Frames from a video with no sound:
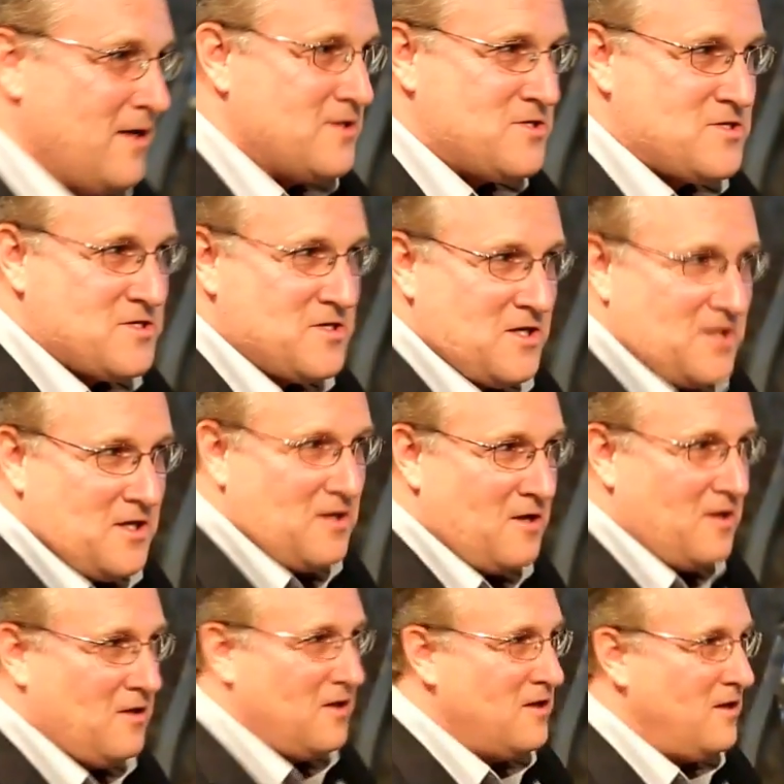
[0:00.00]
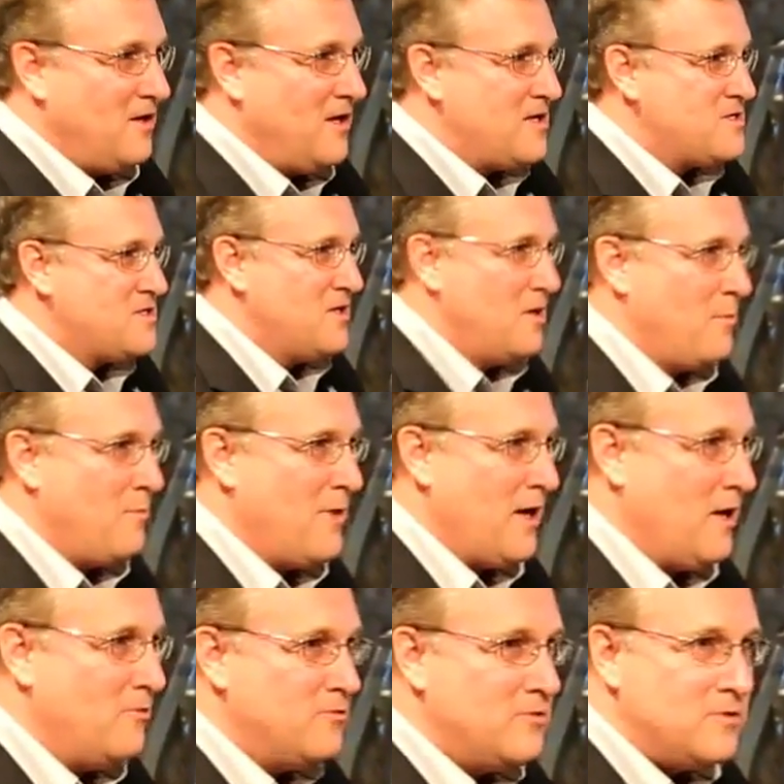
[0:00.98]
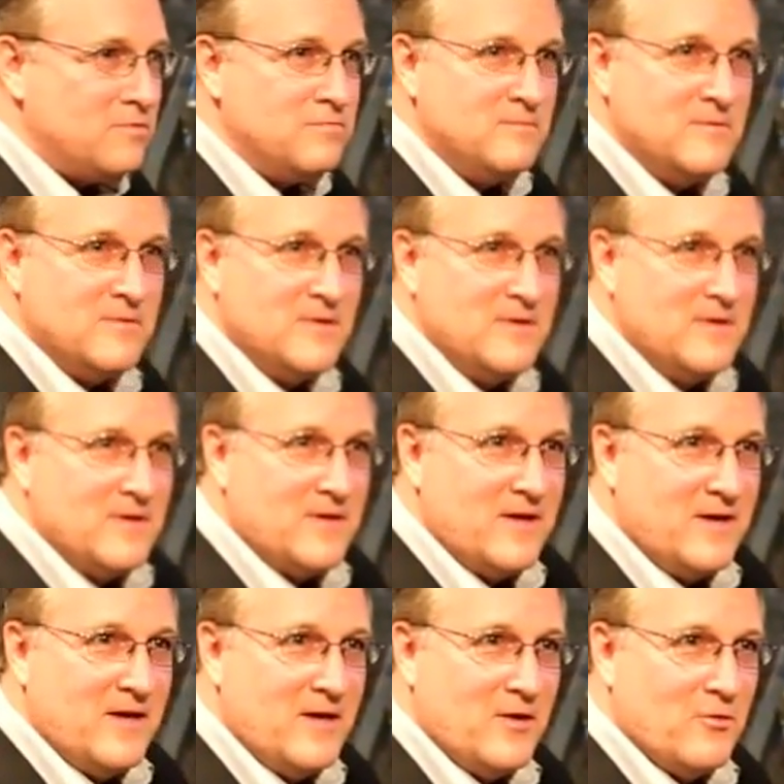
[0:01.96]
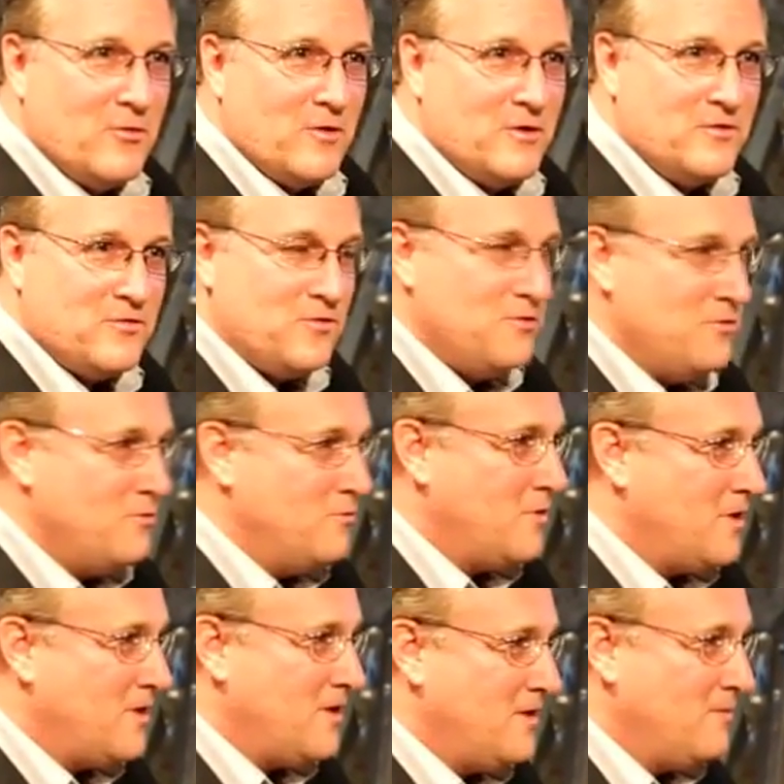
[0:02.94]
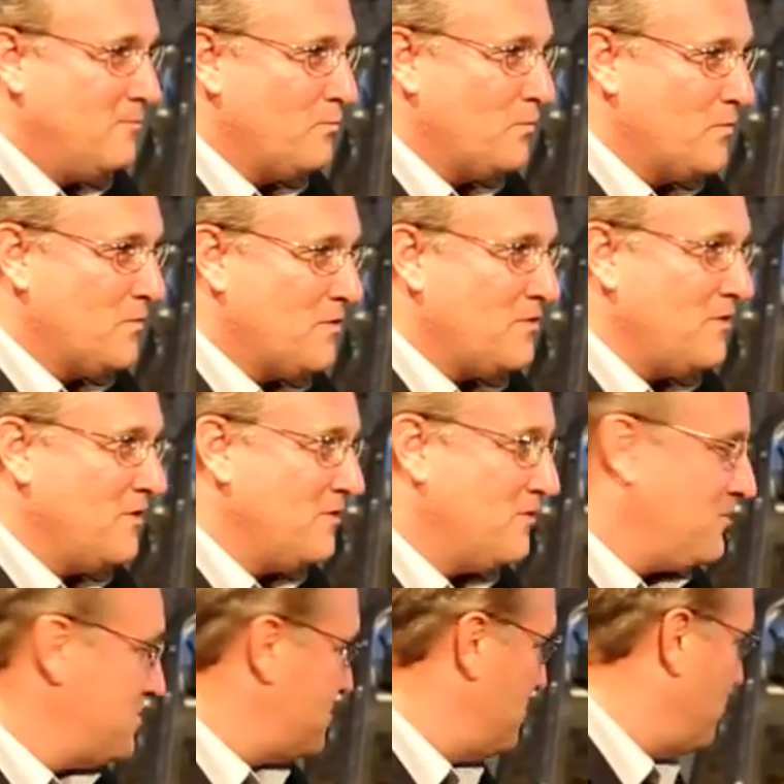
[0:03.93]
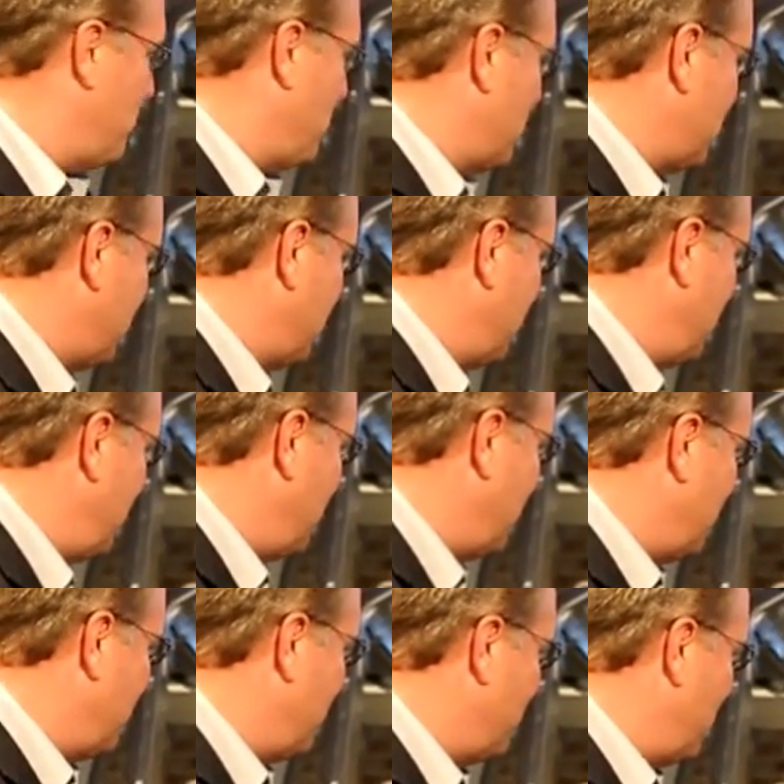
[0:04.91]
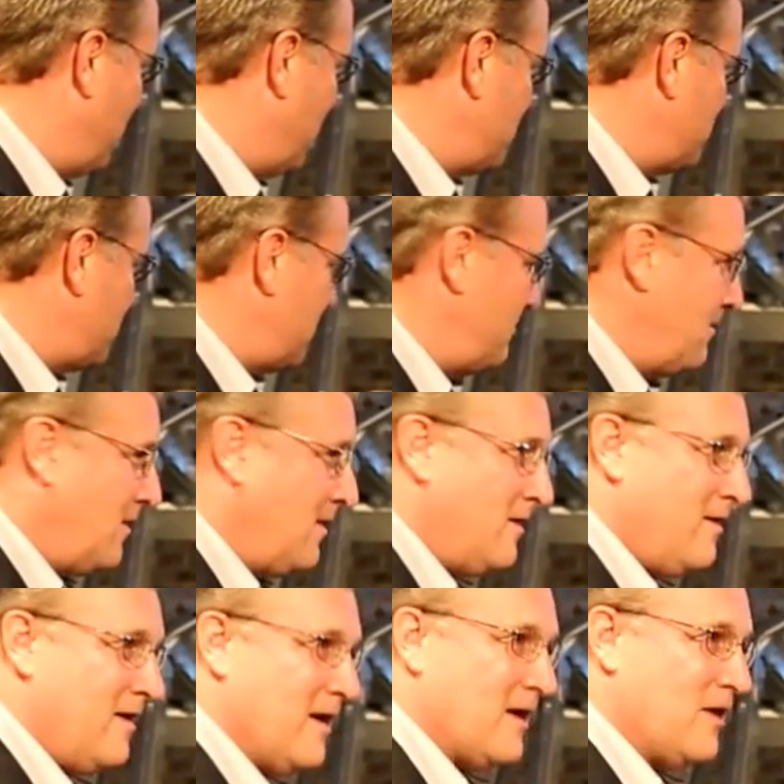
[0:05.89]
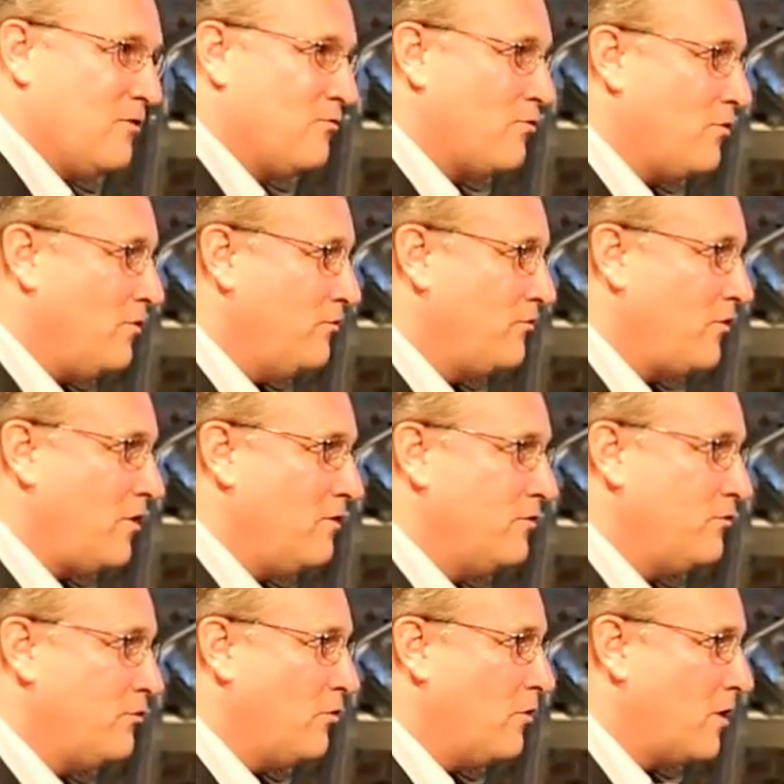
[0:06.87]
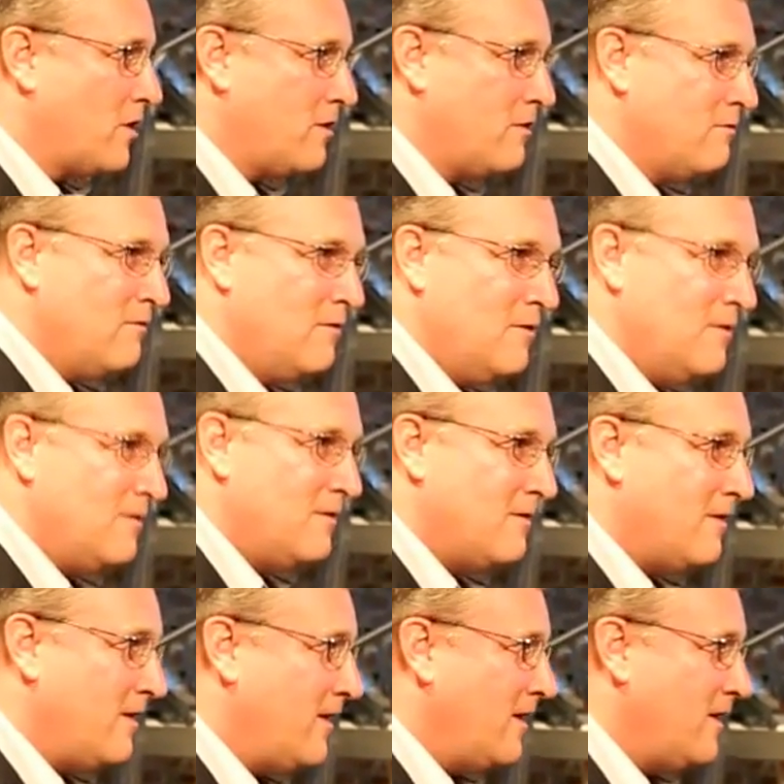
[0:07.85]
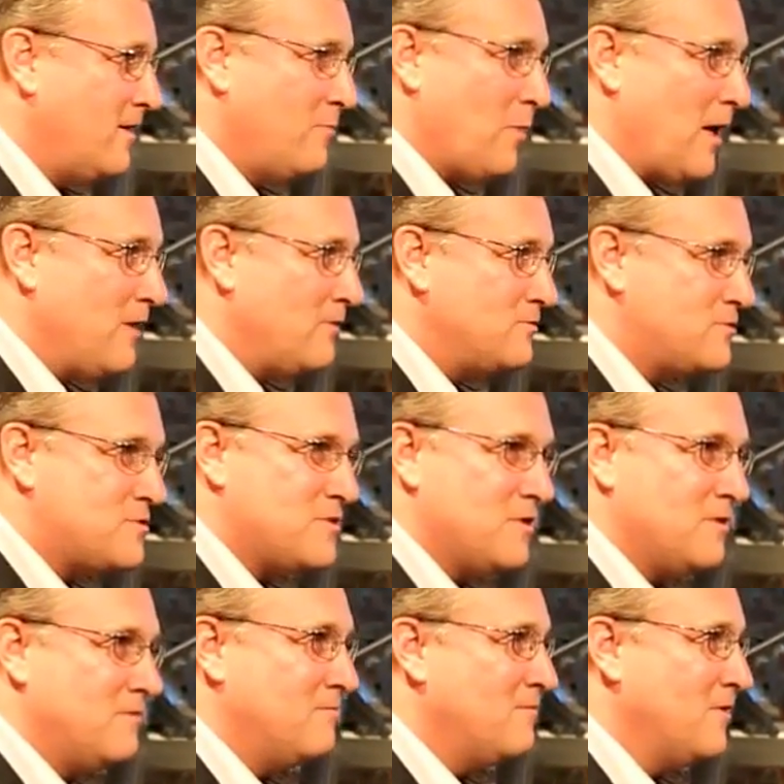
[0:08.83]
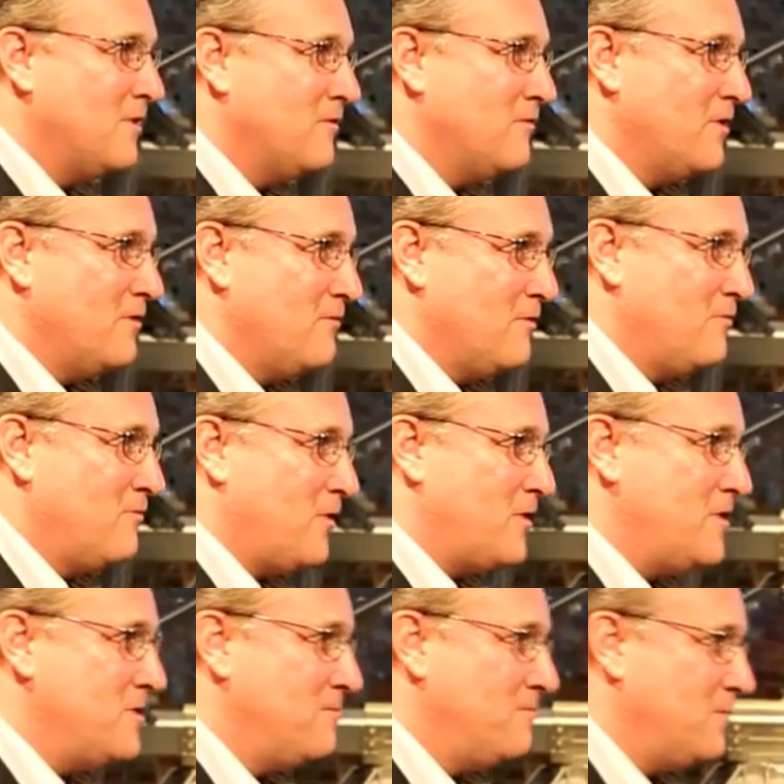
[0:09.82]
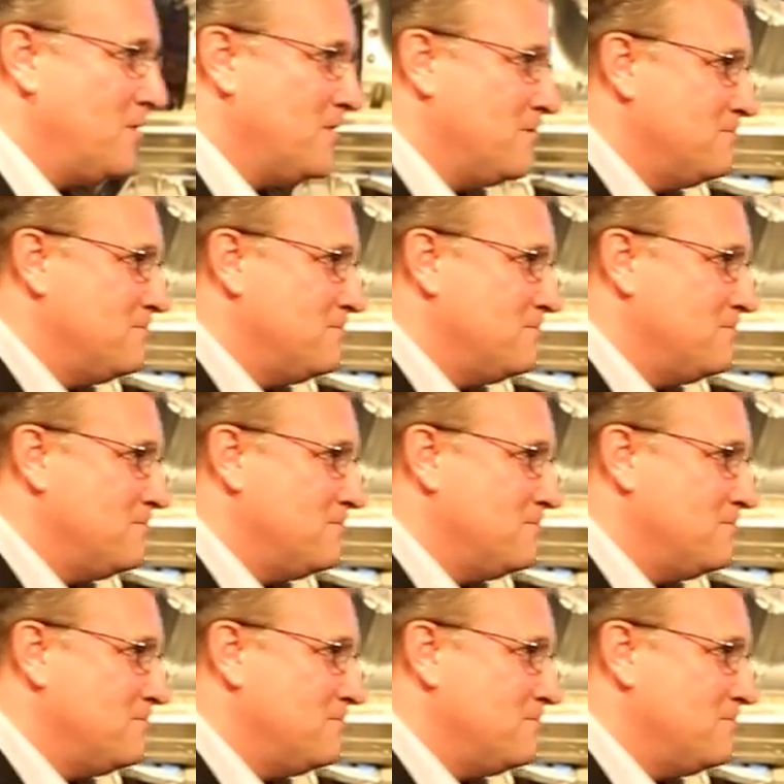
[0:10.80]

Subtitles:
It's a little less than a pound in order to support the engine. That controls all the torque and bounce and of a very